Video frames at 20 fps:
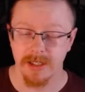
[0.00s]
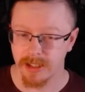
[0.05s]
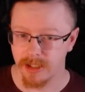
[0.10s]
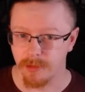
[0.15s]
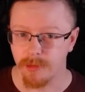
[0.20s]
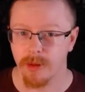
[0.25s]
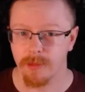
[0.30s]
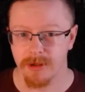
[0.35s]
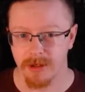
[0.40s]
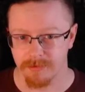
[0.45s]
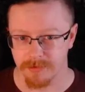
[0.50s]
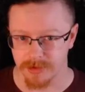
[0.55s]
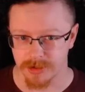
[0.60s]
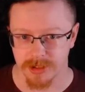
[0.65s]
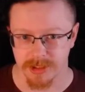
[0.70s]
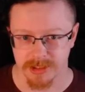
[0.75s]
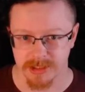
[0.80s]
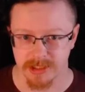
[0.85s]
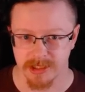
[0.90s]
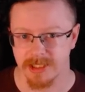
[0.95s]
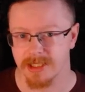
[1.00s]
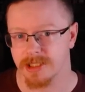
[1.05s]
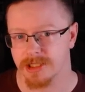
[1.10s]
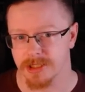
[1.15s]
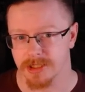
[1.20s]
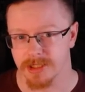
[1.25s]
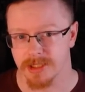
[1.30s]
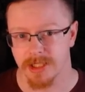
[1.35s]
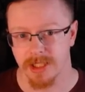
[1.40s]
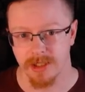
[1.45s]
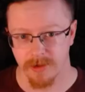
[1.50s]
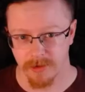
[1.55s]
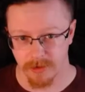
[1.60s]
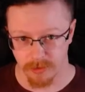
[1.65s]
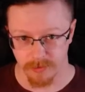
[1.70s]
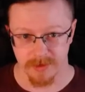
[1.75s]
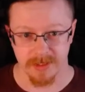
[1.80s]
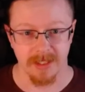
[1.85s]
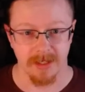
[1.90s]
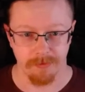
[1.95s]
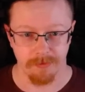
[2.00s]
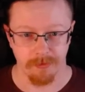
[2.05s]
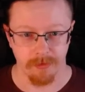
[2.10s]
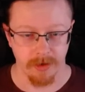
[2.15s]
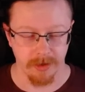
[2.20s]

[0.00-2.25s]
you'd probably have a trusted agent who would then